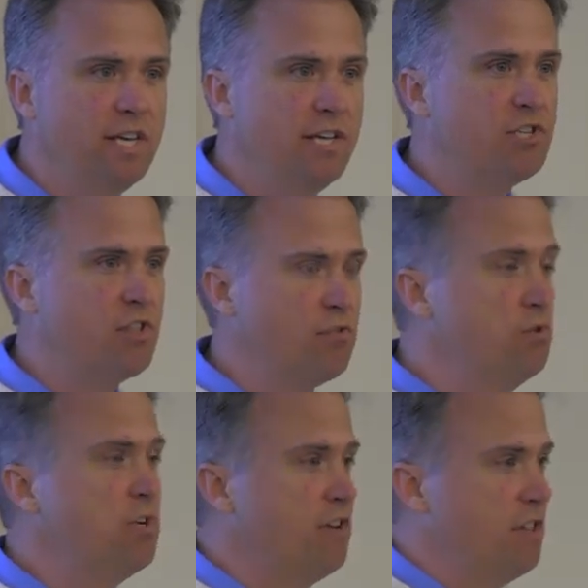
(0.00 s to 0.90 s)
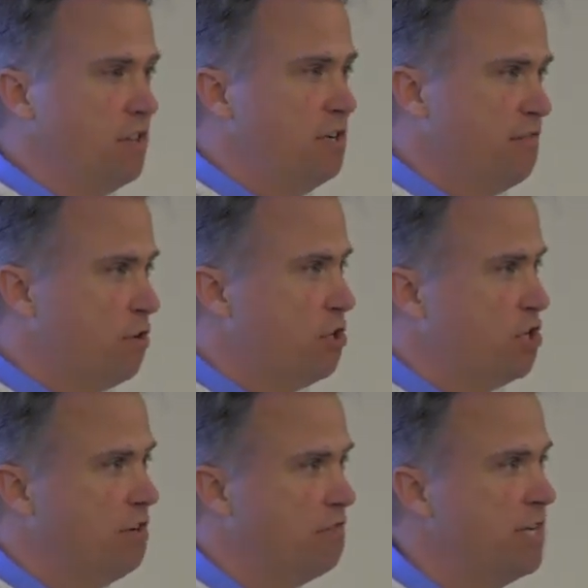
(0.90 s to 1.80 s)
is through the
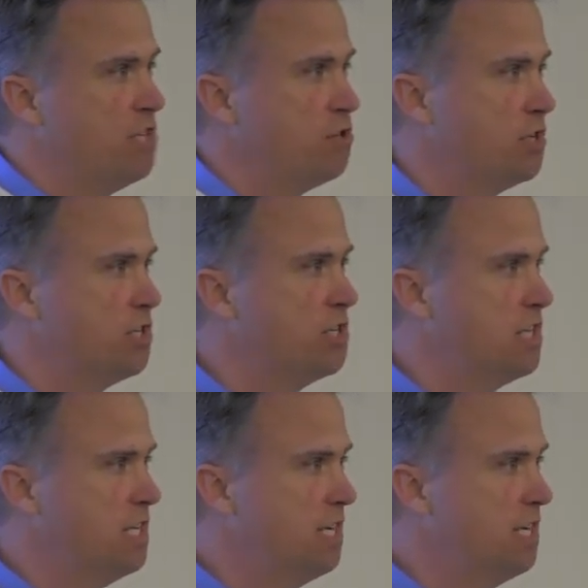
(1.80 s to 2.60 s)
diversion of resources,